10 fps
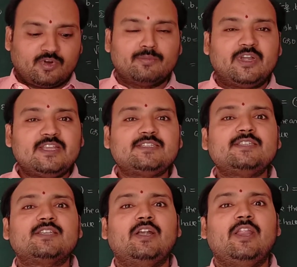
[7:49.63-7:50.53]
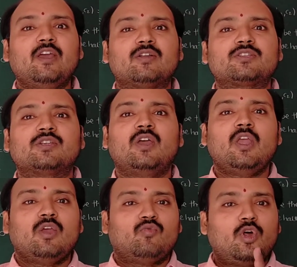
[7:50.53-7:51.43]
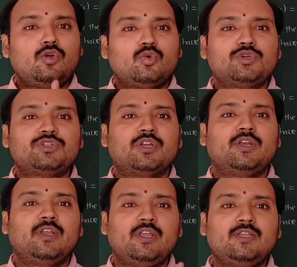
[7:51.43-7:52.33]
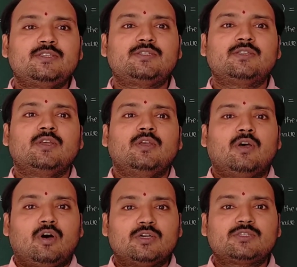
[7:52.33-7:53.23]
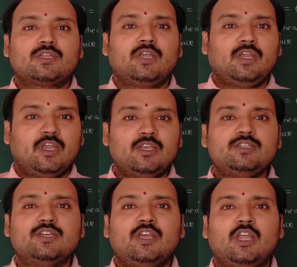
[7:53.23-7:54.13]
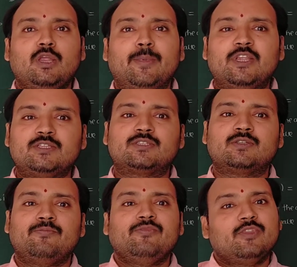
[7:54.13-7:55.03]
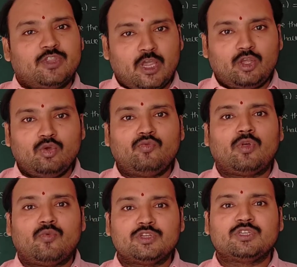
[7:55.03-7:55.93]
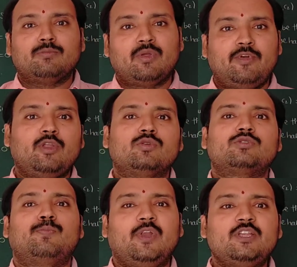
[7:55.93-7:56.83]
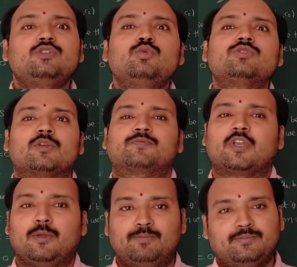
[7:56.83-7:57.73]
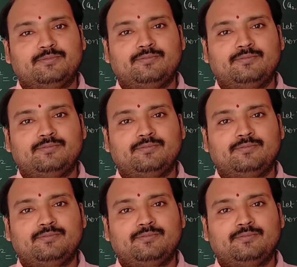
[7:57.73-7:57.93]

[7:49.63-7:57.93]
from DCs and DRs, one question is asking in Jeemains. Thank you for watching my videos. Please do subscribe.